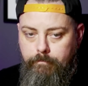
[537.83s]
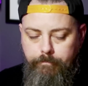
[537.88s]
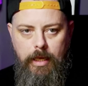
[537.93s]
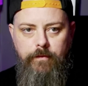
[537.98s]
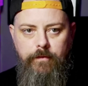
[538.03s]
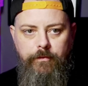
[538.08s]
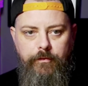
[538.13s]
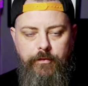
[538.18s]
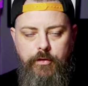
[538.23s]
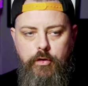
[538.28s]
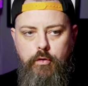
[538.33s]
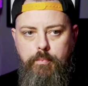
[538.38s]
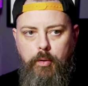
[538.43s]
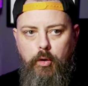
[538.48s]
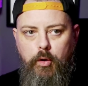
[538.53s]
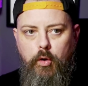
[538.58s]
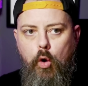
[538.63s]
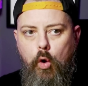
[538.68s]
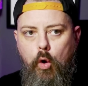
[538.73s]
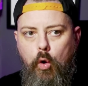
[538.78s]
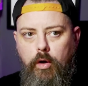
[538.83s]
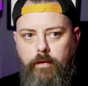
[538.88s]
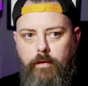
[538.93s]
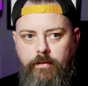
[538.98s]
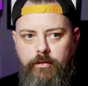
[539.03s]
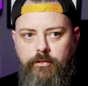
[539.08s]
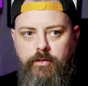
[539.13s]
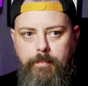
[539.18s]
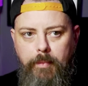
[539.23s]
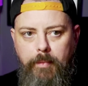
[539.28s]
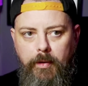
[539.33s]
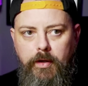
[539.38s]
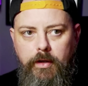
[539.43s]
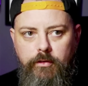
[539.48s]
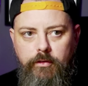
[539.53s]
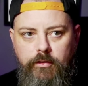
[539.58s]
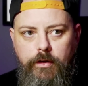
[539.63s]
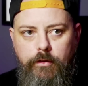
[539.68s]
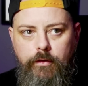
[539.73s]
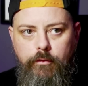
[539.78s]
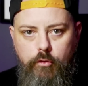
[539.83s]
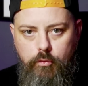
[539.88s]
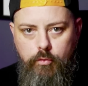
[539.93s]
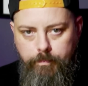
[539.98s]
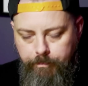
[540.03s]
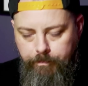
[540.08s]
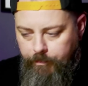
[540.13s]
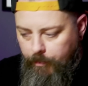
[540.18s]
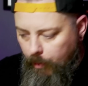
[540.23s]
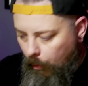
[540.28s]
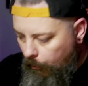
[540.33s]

If you put all of us debunkers in a room